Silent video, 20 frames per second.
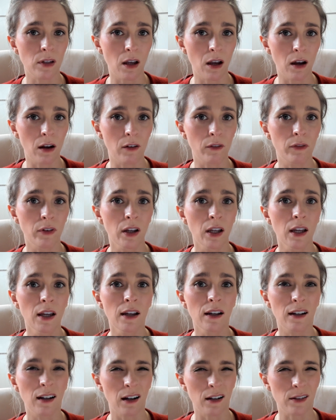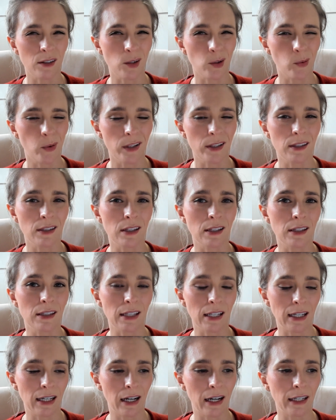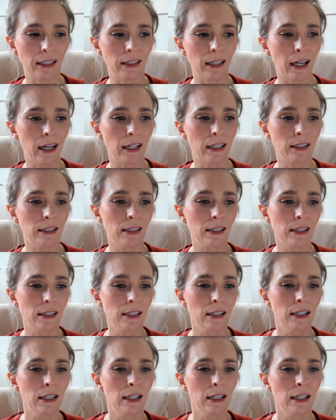of consequences and guidelines.